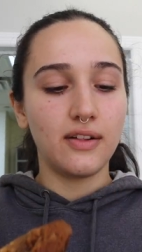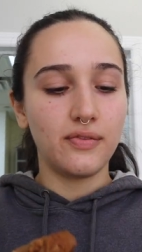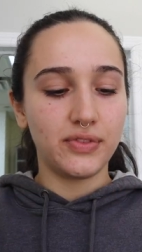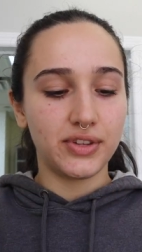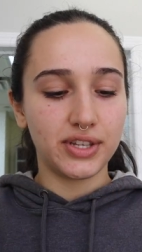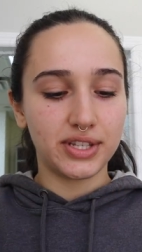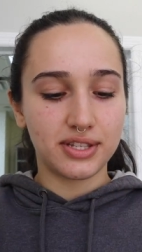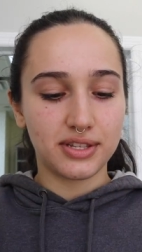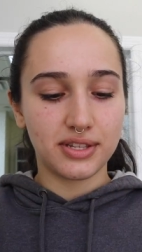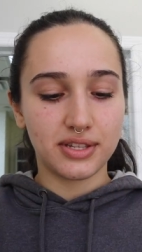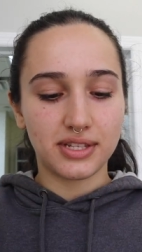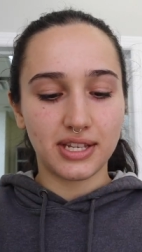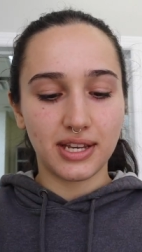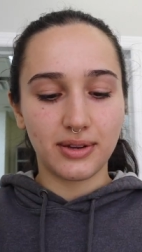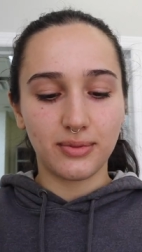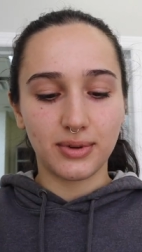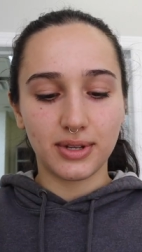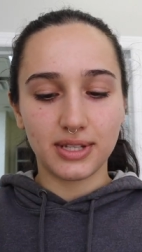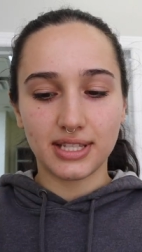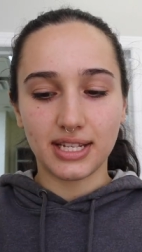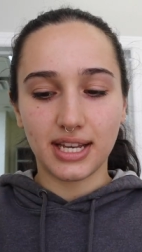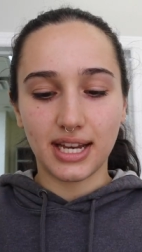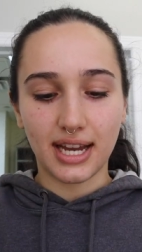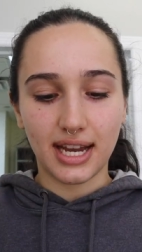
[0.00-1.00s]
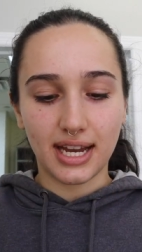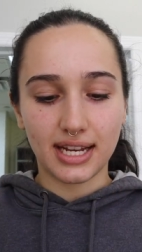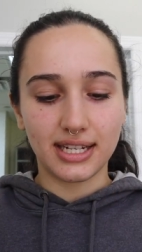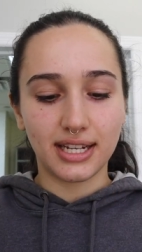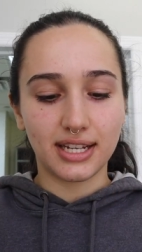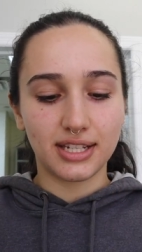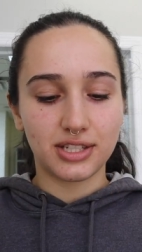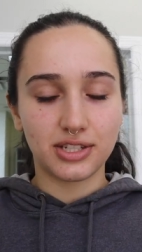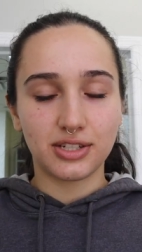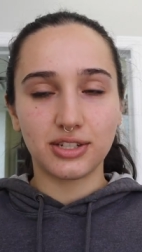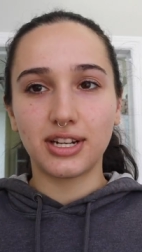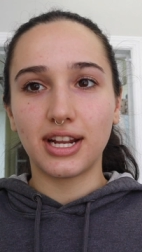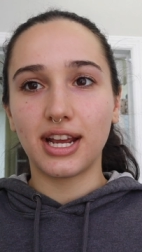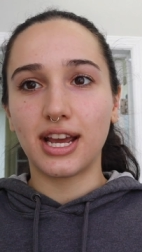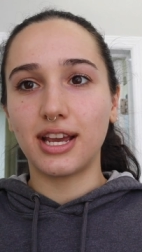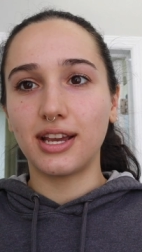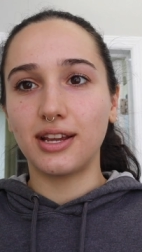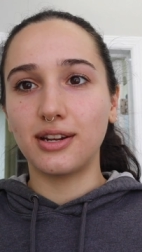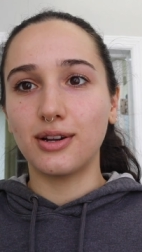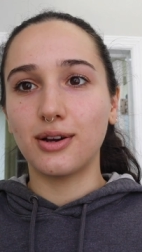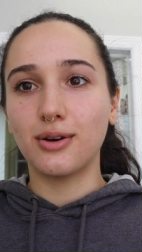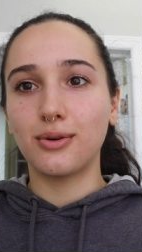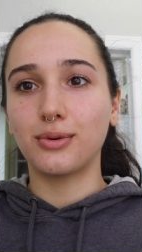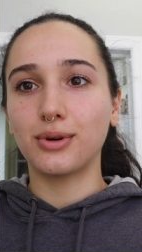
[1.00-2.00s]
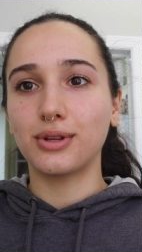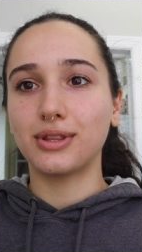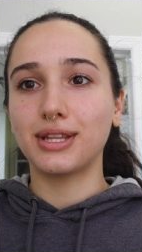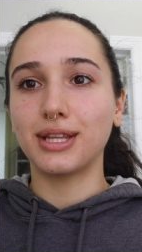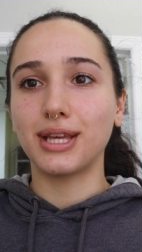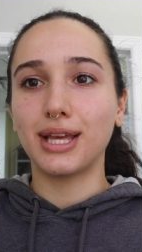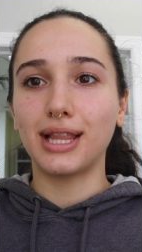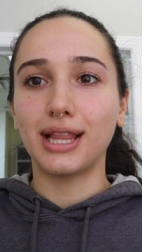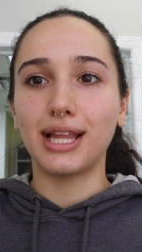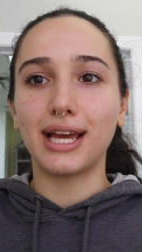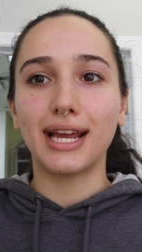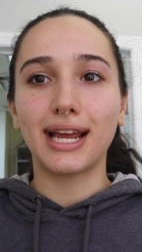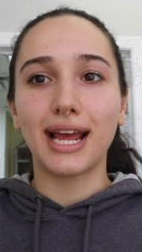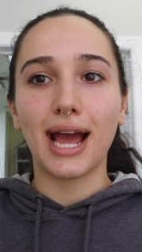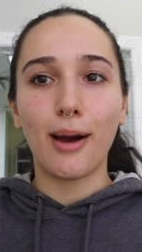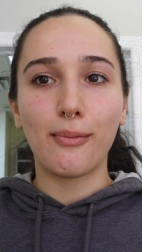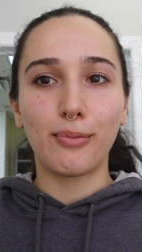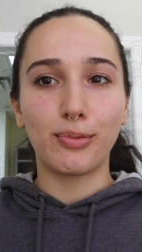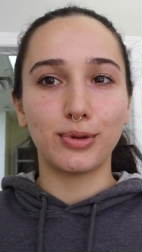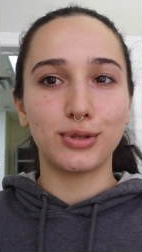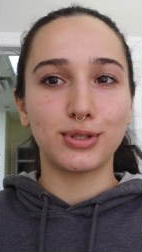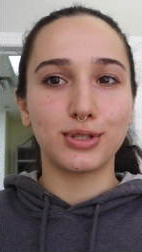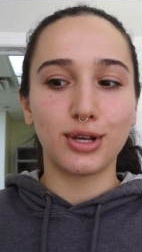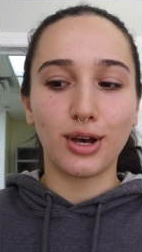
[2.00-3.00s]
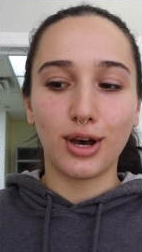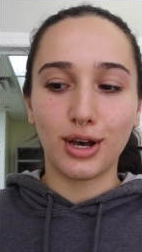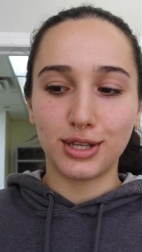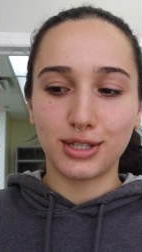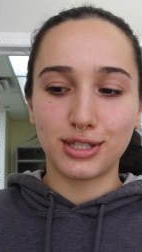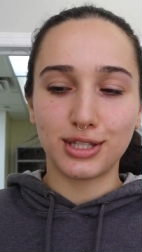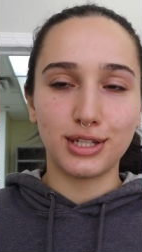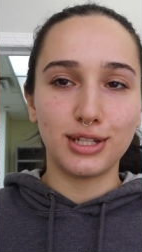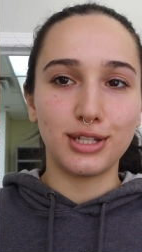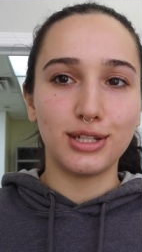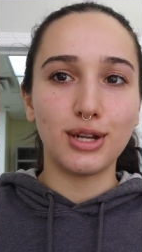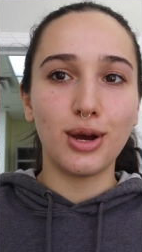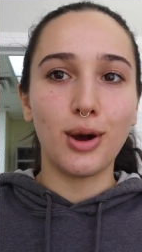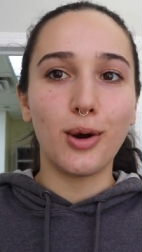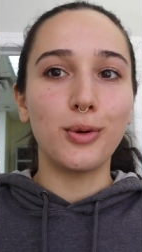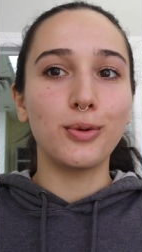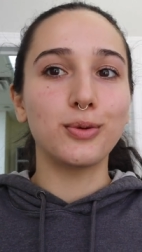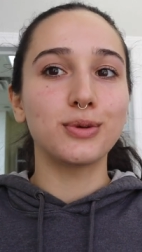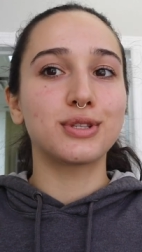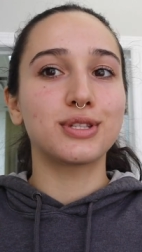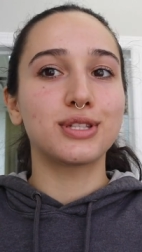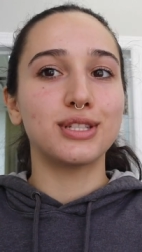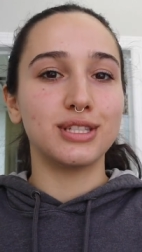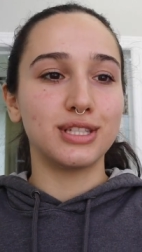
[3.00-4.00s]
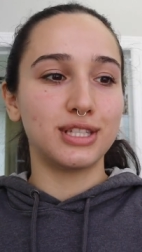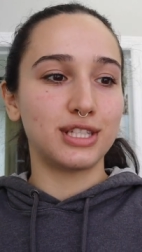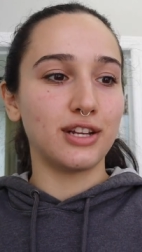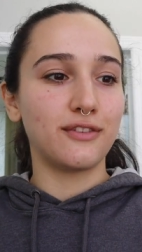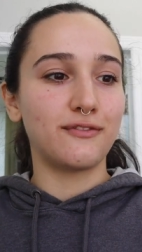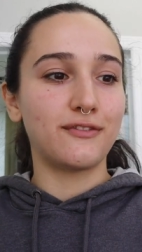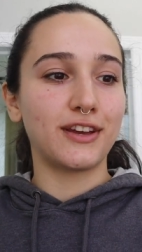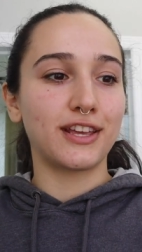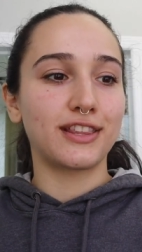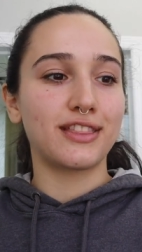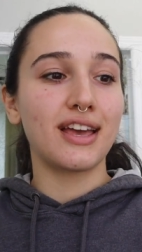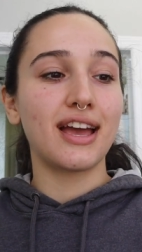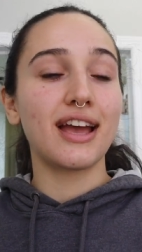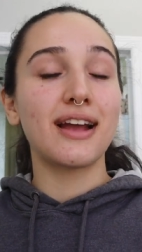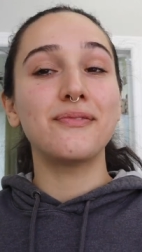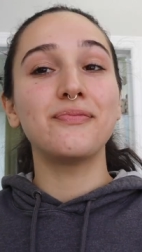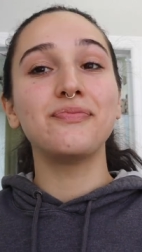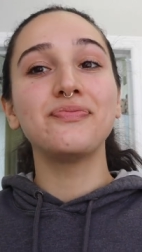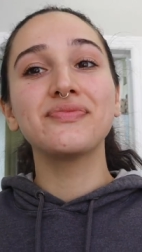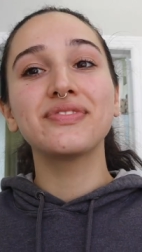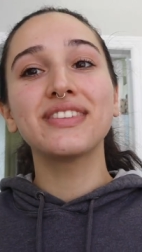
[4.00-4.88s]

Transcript: These are the same ones I had yesterday, you know, with the like applesauce and oats and stuff like that.